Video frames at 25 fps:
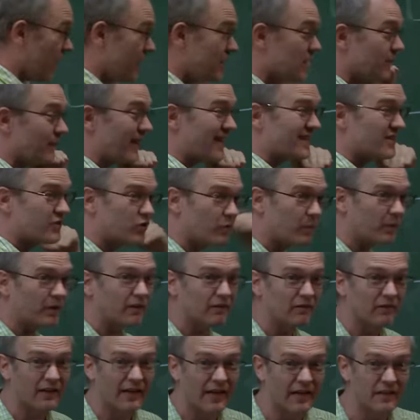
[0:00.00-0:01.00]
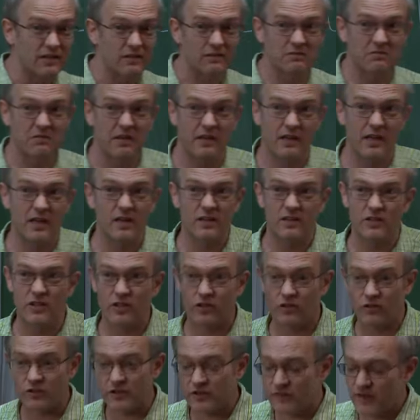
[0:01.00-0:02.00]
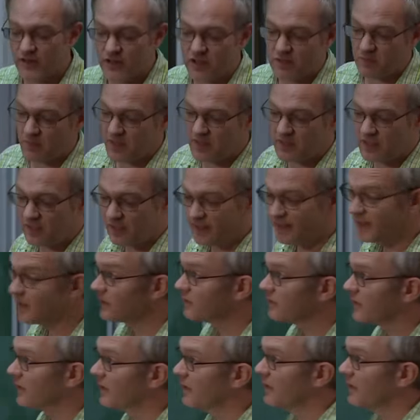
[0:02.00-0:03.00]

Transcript: In the mass supercritical case, energy conservation basically kills it;